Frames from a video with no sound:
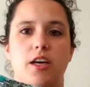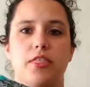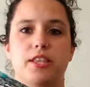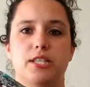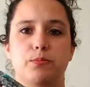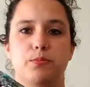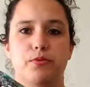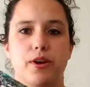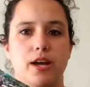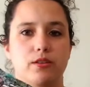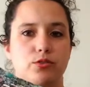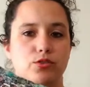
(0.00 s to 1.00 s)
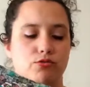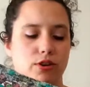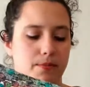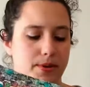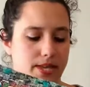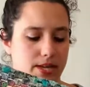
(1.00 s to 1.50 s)
This brown
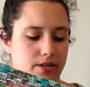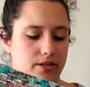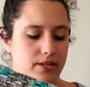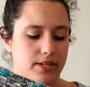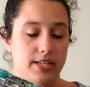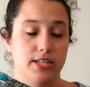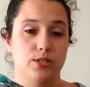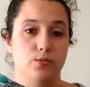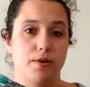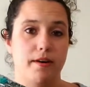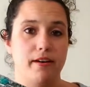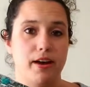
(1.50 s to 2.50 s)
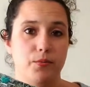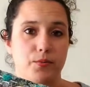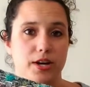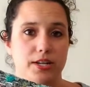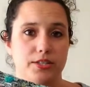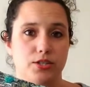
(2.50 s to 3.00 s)
stripe here is where I
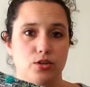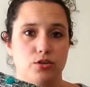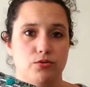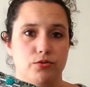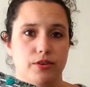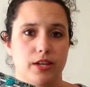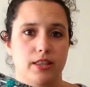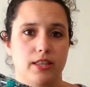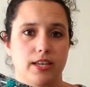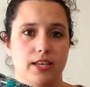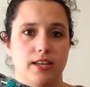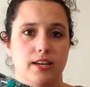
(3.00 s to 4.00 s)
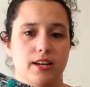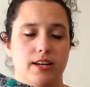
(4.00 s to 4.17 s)
was during the